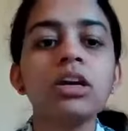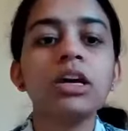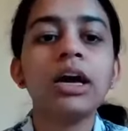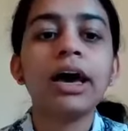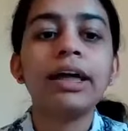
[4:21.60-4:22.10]

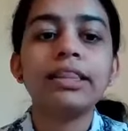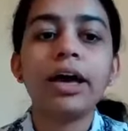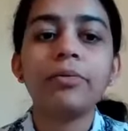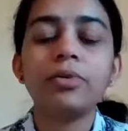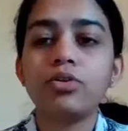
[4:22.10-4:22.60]
and that
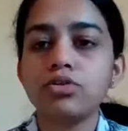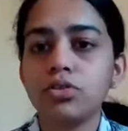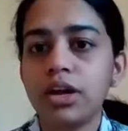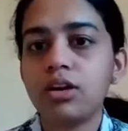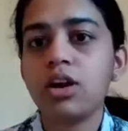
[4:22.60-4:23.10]
we also
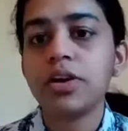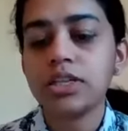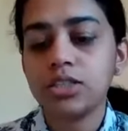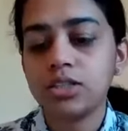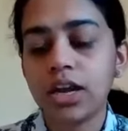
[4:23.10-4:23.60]

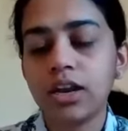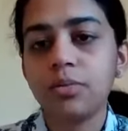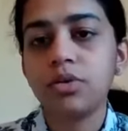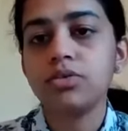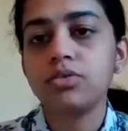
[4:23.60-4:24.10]
encourage
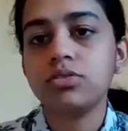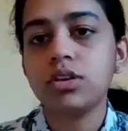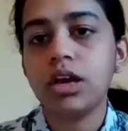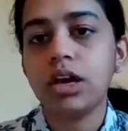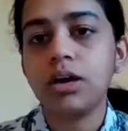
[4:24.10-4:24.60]
NMOs,
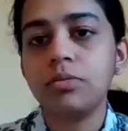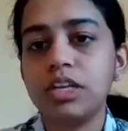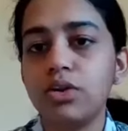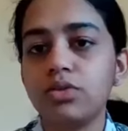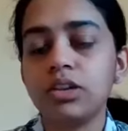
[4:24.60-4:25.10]

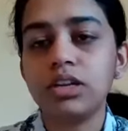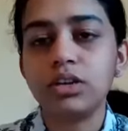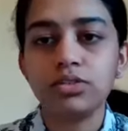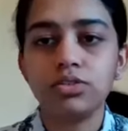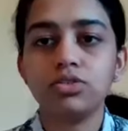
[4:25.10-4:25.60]
NEOs and
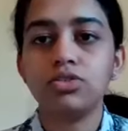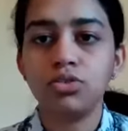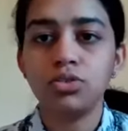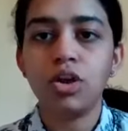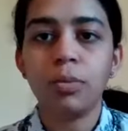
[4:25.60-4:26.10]
LEOs to do
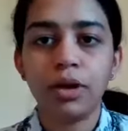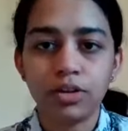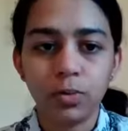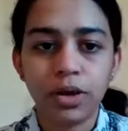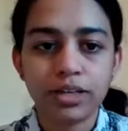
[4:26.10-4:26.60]
global health
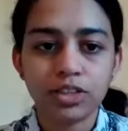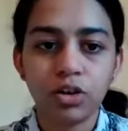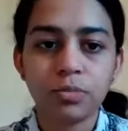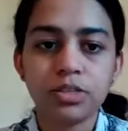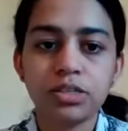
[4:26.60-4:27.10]

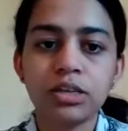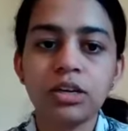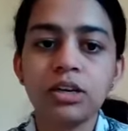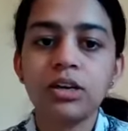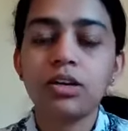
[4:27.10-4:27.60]
workshops.
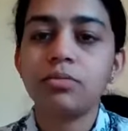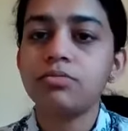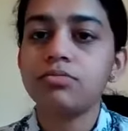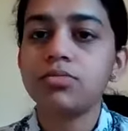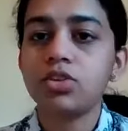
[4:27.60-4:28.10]

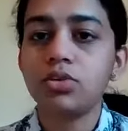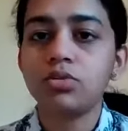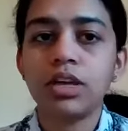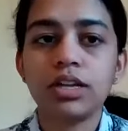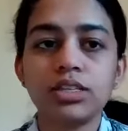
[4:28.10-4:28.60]
So
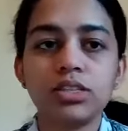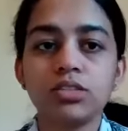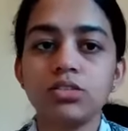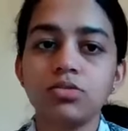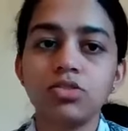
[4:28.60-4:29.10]
that's
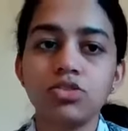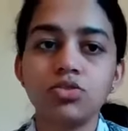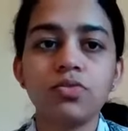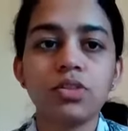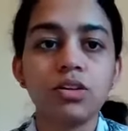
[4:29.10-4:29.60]
two of
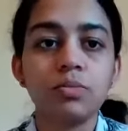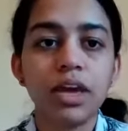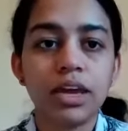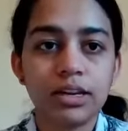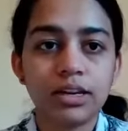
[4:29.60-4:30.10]
the
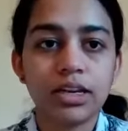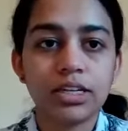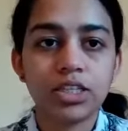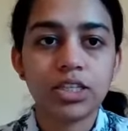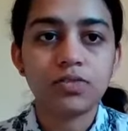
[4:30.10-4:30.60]
main
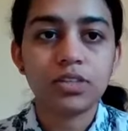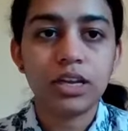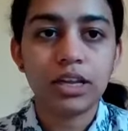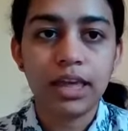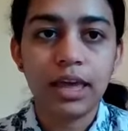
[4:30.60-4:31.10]
initiatives that are
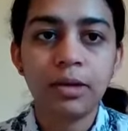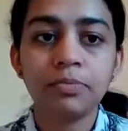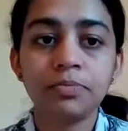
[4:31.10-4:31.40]
there.